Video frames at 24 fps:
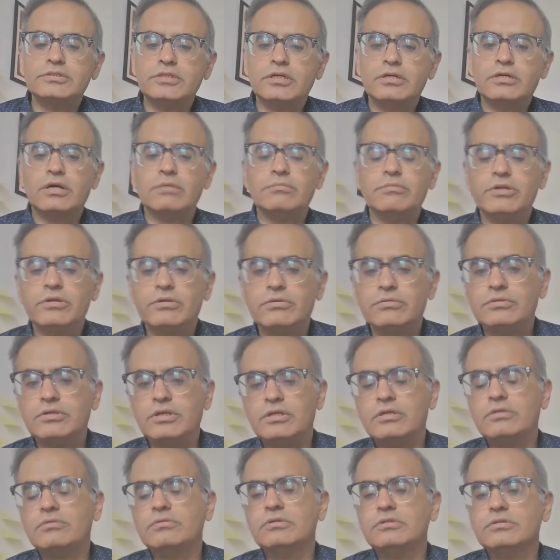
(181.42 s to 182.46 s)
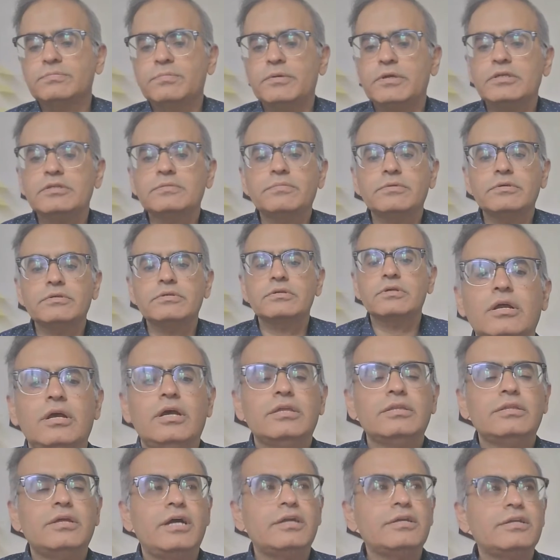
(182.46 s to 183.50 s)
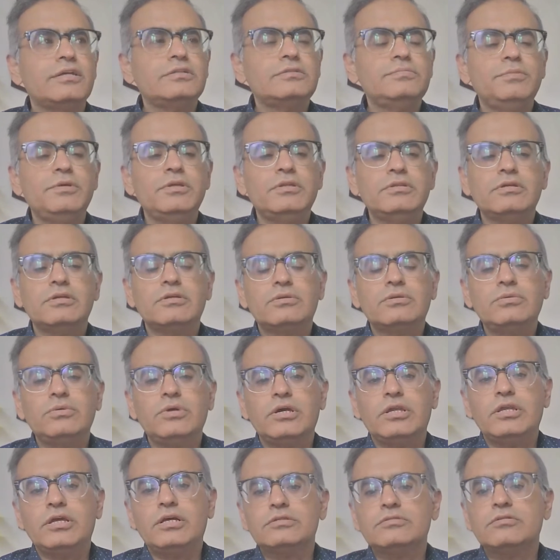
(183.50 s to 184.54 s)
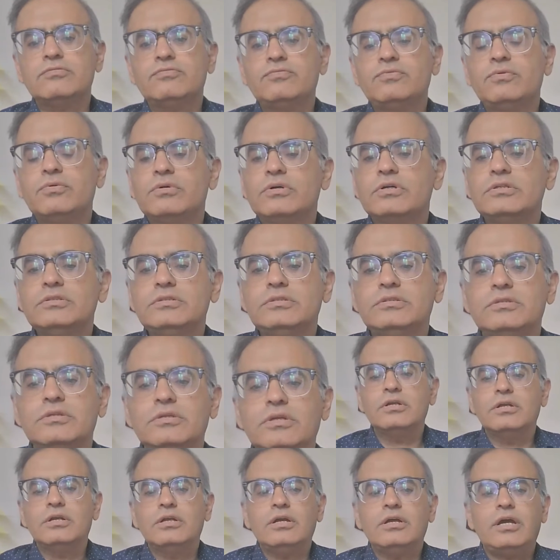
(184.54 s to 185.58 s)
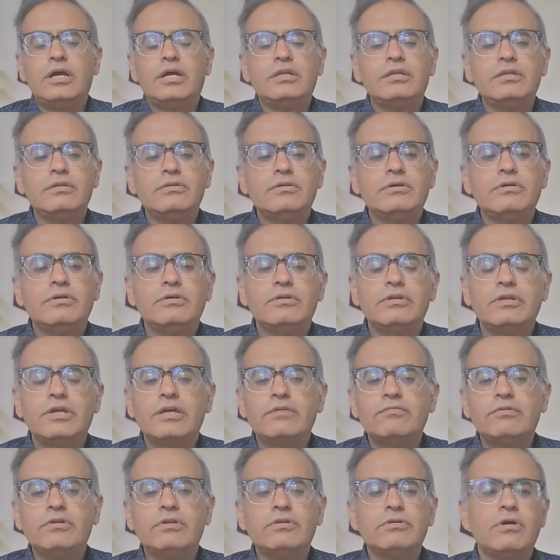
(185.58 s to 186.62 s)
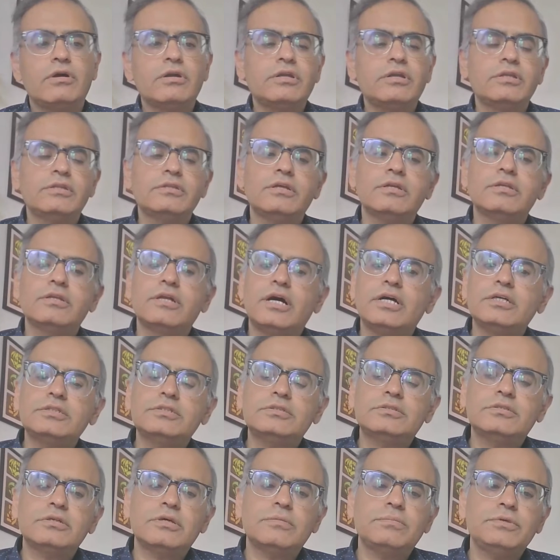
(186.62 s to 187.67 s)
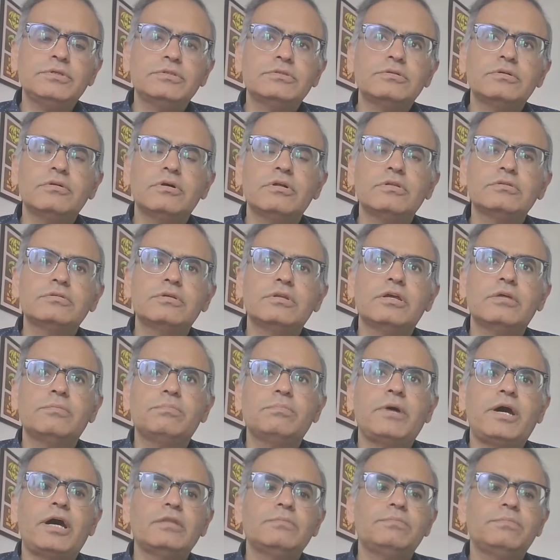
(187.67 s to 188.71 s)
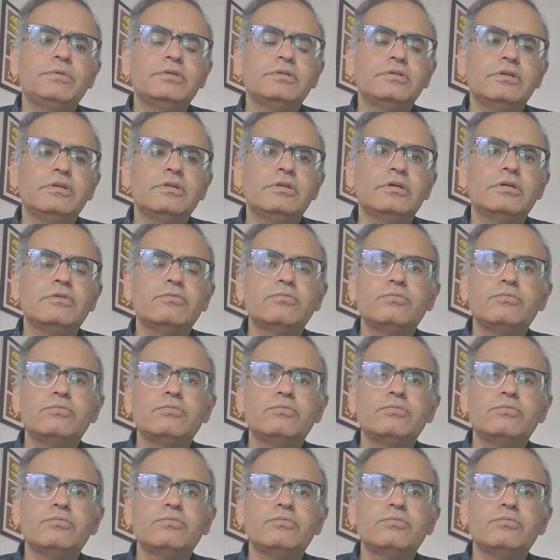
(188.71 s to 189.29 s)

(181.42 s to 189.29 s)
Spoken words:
they come into the space. And that has been the two areas of focus. And like we talked in the last episode, also like Path Presenter